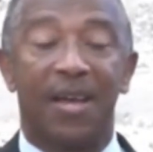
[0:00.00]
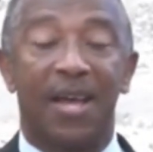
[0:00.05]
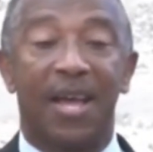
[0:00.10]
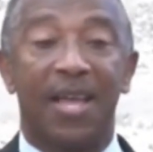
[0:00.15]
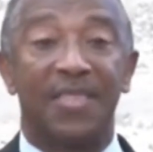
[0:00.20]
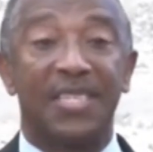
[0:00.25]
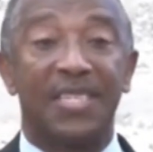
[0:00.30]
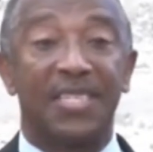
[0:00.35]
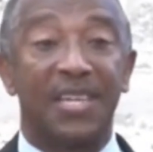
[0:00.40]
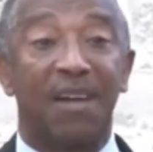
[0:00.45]

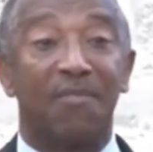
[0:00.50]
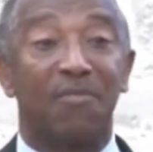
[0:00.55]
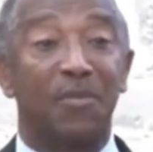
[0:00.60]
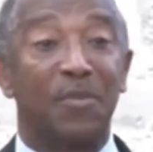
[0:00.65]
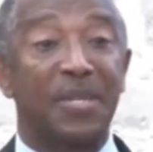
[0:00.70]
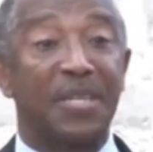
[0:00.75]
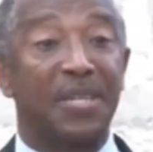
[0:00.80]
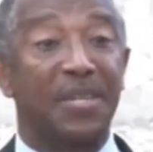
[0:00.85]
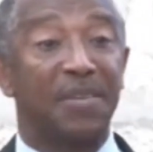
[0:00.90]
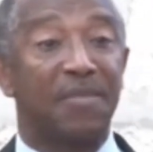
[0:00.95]
And this
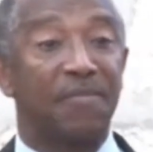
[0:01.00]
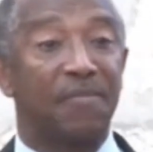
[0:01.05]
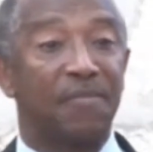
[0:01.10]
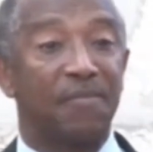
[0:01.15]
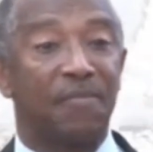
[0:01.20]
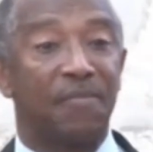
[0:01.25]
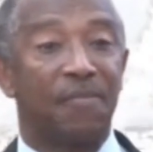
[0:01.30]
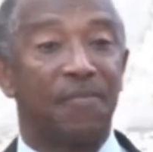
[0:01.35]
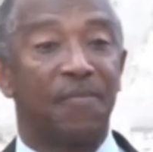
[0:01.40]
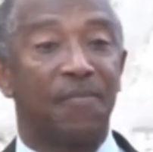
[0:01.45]
government
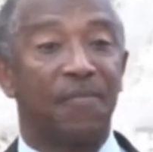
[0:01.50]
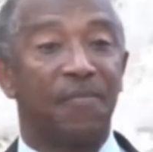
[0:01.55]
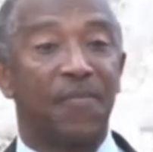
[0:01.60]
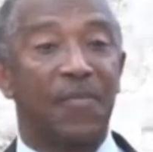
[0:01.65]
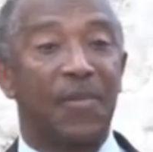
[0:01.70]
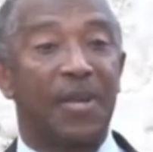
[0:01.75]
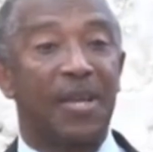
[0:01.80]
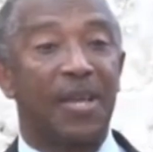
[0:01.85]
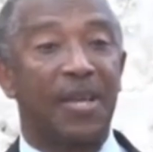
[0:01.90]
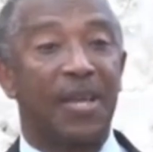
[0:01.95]

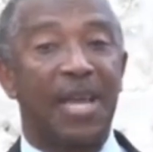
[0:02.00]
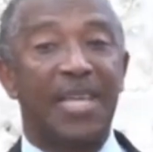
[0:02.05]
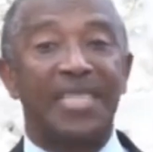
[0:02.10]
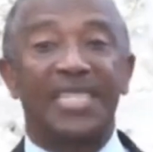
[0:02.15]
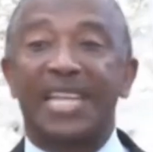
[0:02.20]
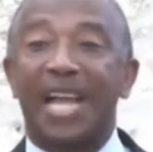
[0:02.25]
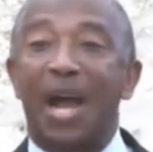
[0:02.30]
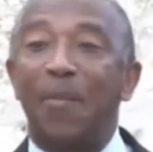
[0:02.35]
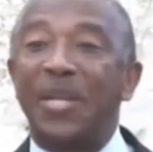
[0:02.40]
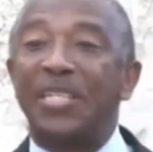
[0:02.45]

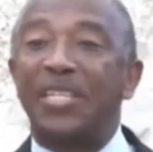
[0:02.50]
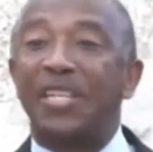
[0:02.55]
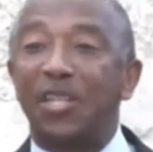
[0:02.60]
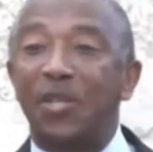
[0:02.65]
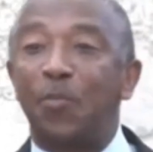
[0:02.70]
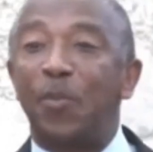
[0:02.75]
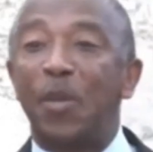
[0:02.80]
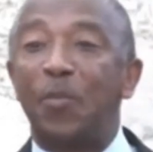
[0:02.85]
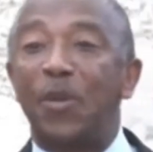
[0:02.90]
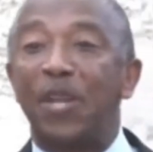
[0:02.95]
is coming
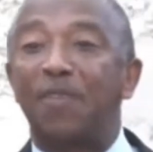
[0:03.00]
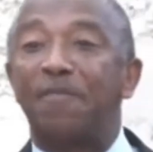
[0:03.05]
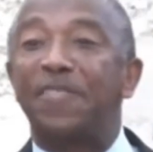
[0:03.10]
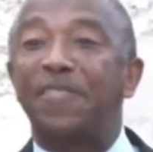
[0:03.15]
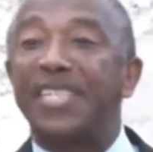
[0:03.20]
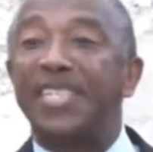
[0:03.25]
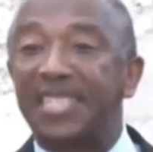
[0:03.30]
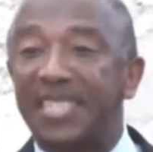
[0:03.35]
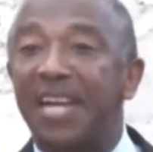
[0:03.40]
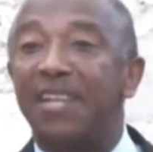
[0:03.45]
to the people
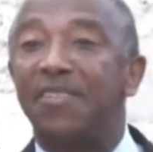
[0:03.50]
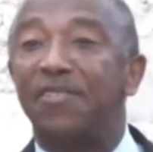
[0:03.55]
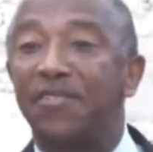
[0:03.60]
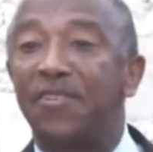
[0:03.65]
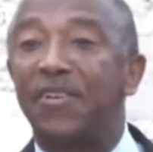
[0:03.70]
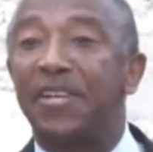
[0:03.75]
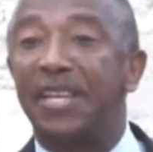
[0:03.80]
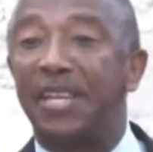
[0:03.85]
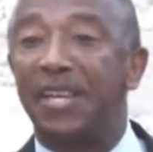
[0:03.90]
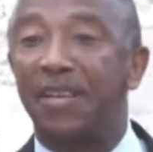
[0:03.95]
of this
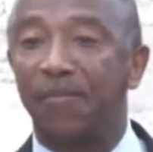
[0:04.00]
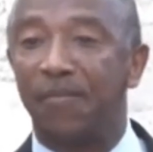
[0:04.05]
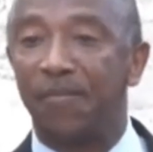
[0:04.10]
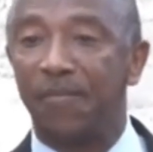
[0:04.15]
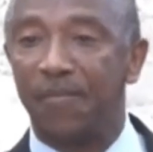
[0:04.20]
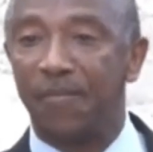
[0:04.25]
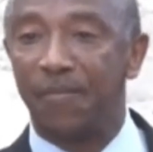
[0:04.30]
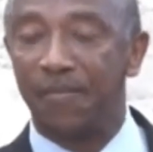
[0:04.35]
country